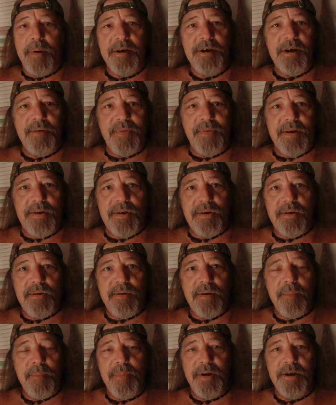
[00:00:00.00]
a bunch of
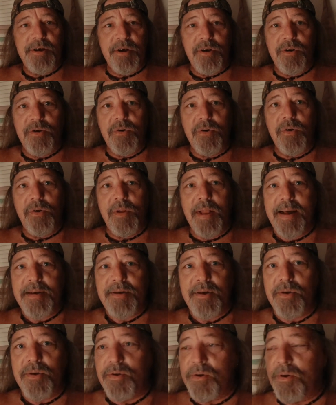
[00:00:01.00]
us, a bunch of Google
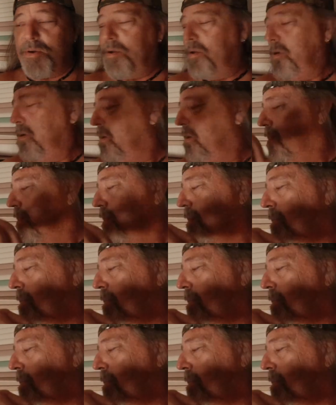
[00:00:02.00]
Glass users,